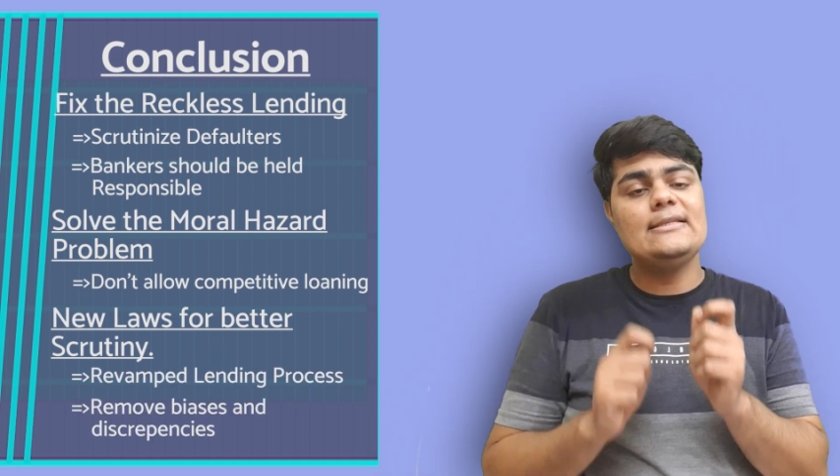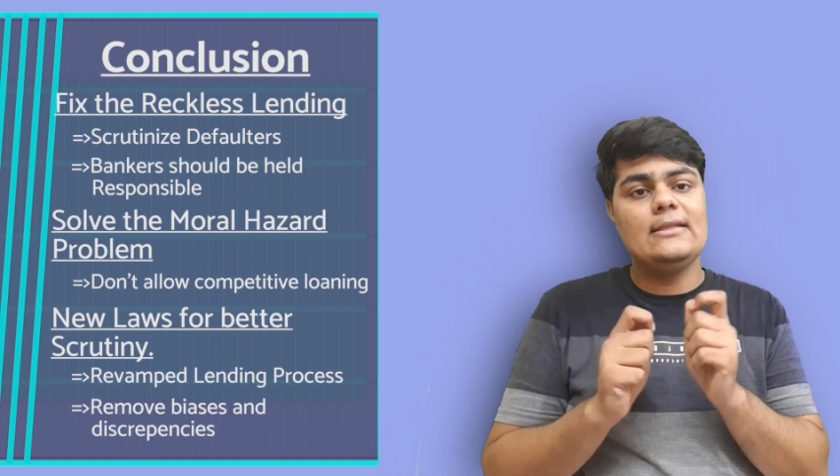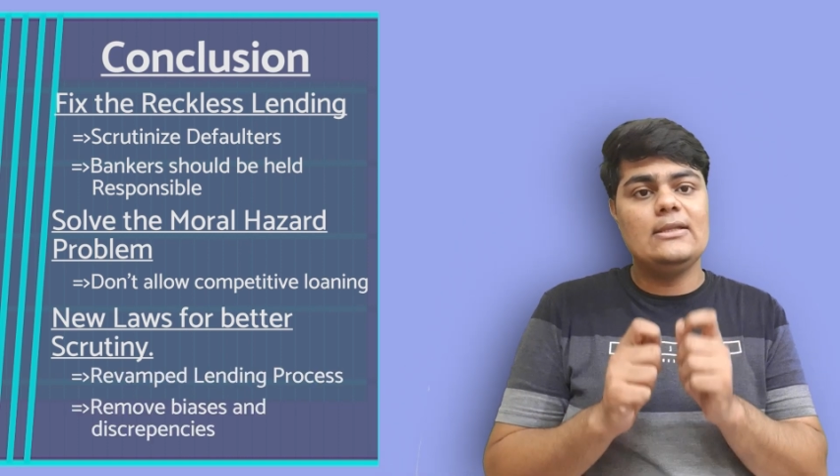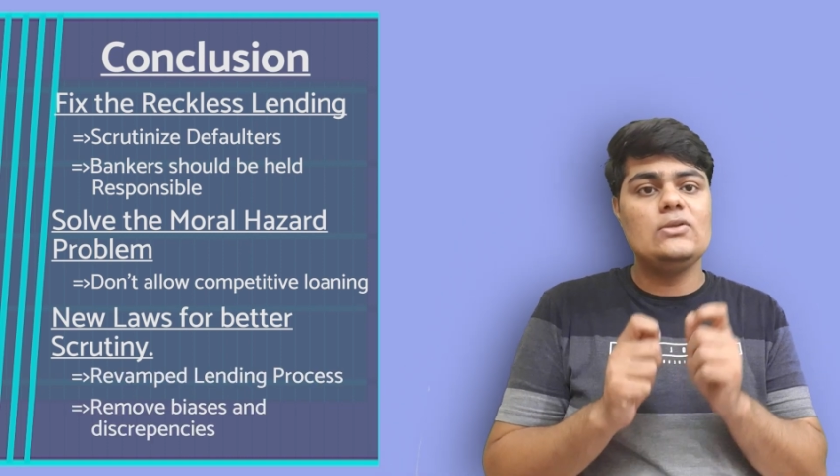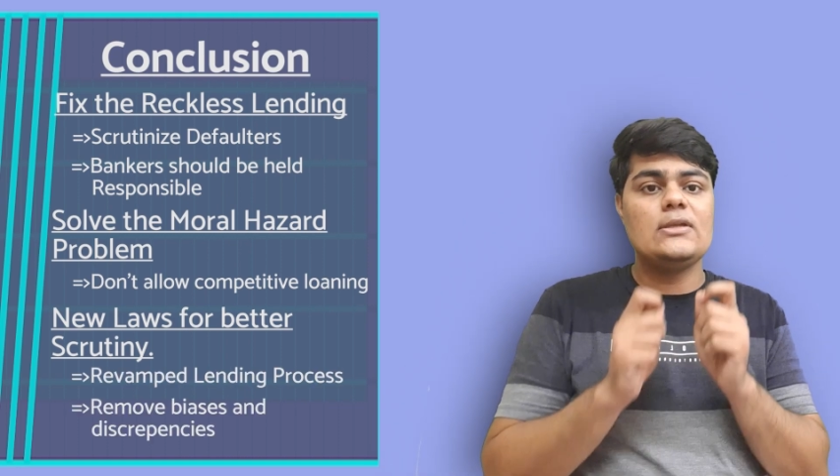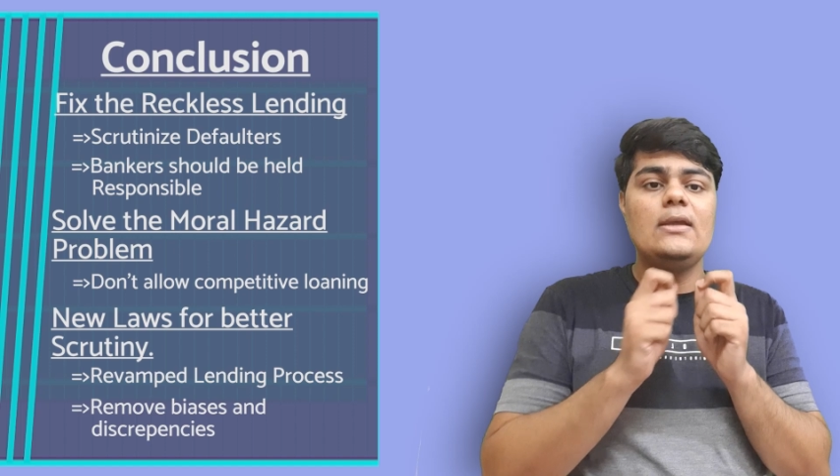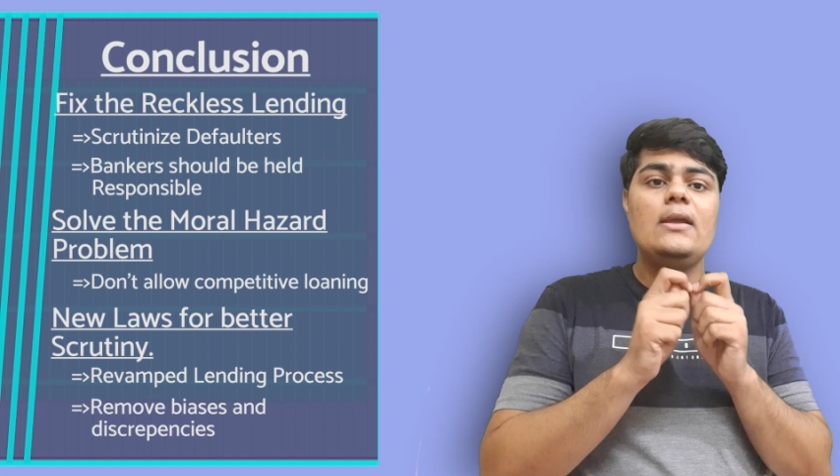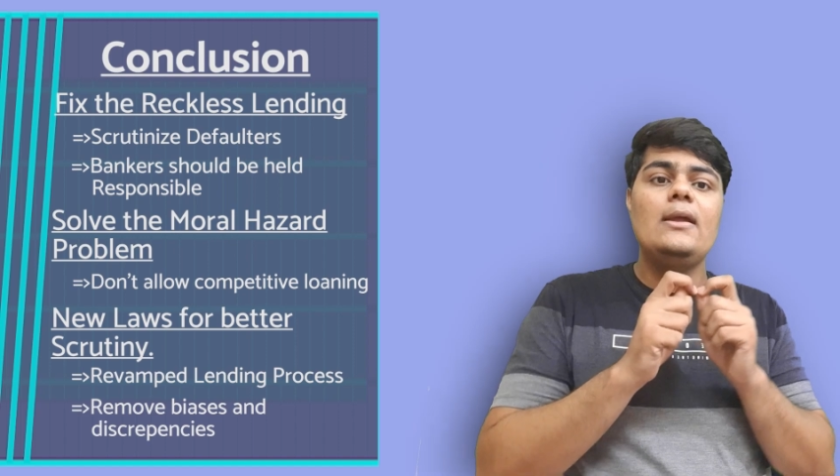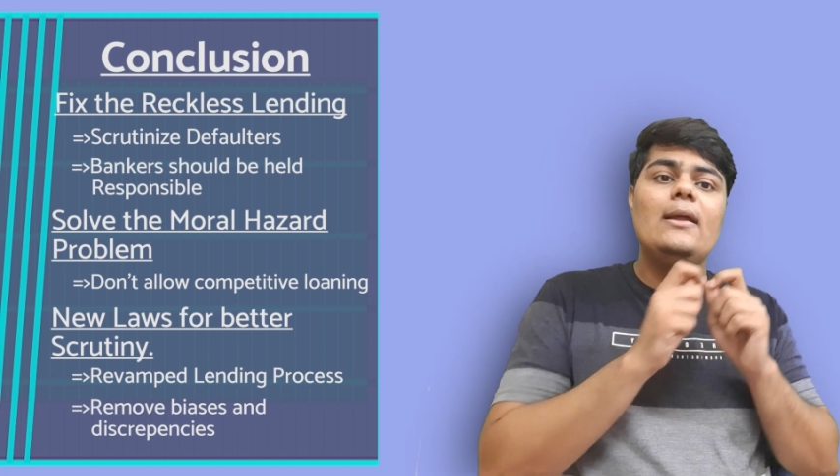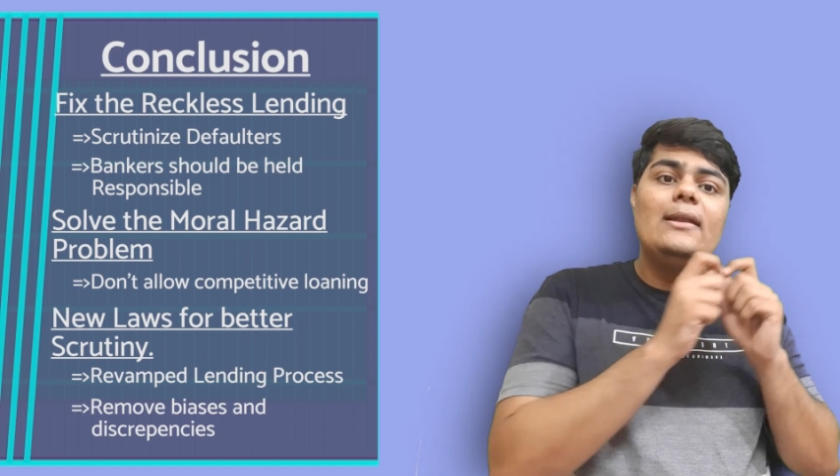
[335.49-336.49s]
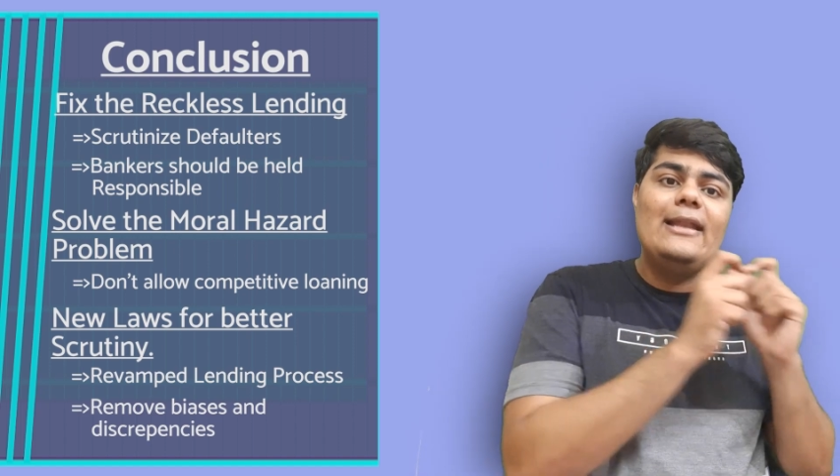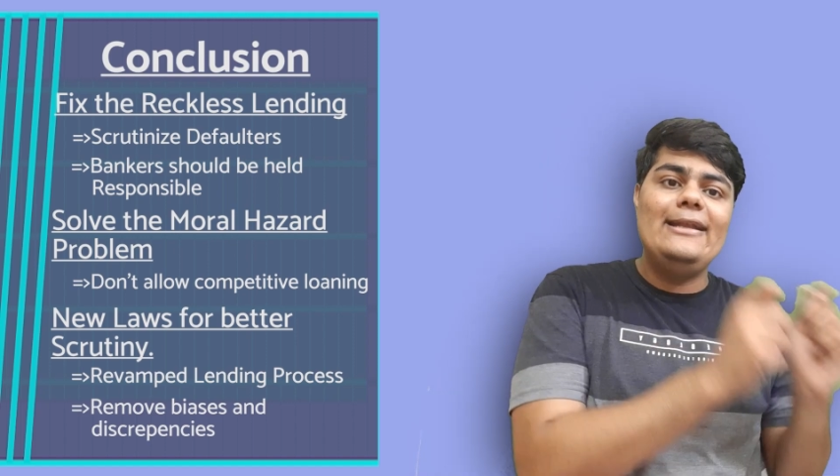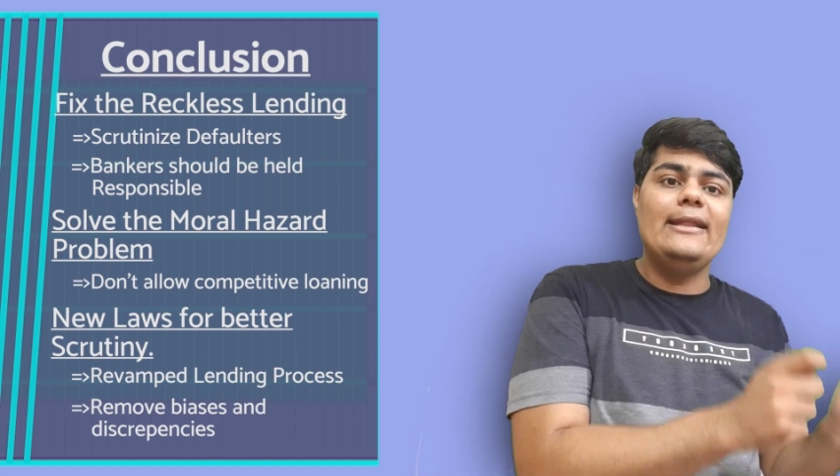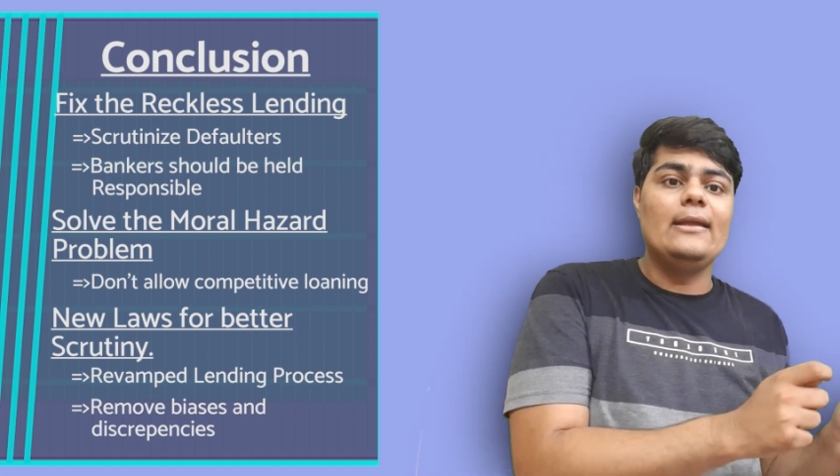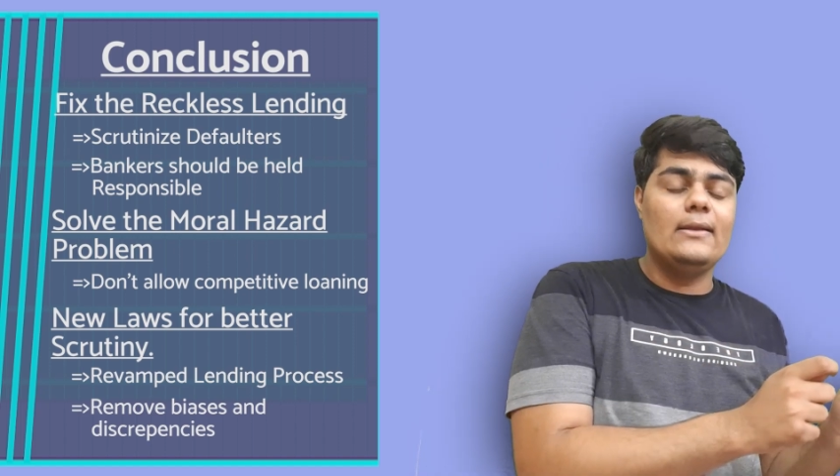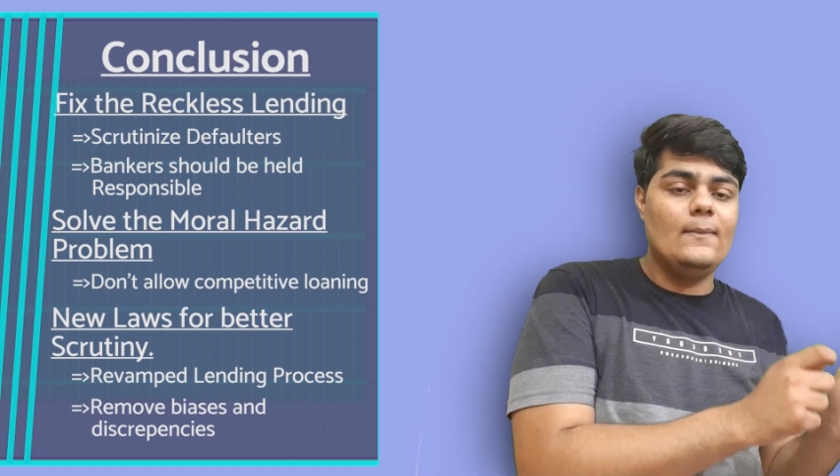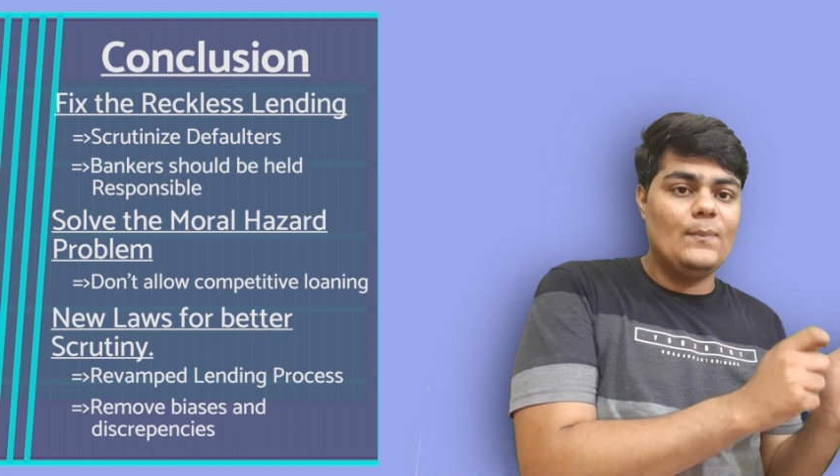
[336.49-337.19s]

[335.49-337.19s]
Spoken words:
in those lending